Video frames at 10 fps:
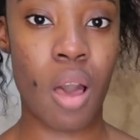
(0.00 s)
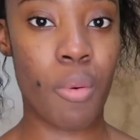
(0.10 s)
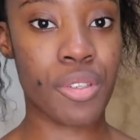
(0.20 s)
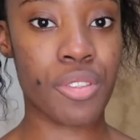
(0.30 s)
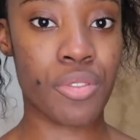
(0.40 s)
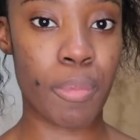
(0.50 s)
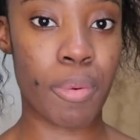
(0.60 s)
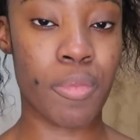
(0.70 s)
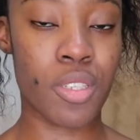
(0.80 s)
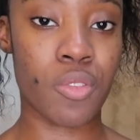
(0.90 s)
I wanted to wrap
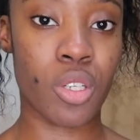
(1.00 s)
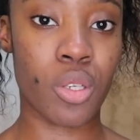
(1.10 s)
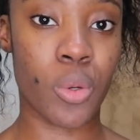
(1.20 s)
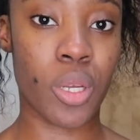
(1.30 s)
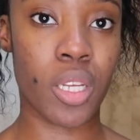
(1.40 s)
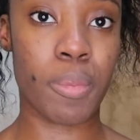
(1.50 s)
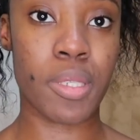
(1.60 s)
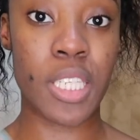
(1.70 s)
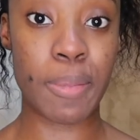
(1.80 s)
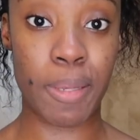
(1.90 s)
up this video quick,
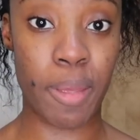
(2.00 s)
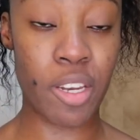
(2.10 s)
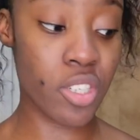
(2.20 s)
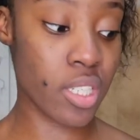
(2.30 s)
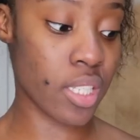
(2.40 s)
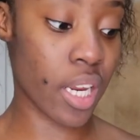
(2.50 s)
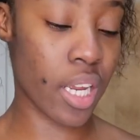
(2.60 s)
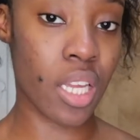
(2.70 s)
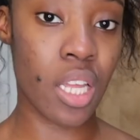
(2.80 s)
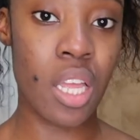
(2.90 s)
but since my battery is
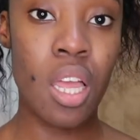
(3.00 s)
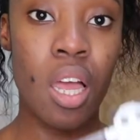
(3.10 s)
dying,